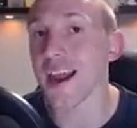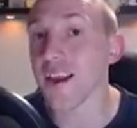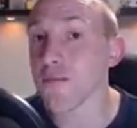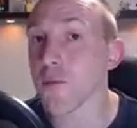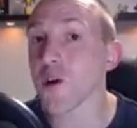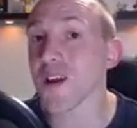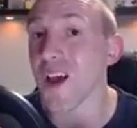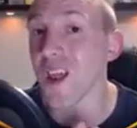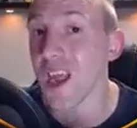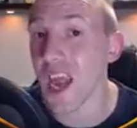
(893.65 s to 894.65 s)
Let's put
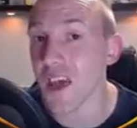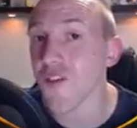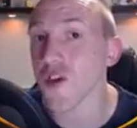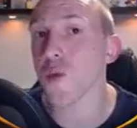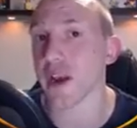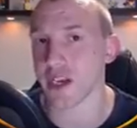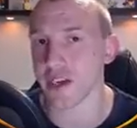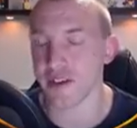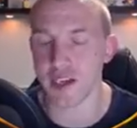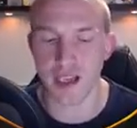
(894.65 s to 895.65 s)
11
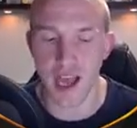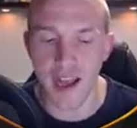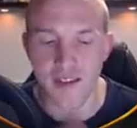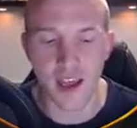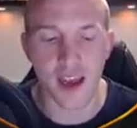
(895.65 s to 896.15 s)
Witches in, guys,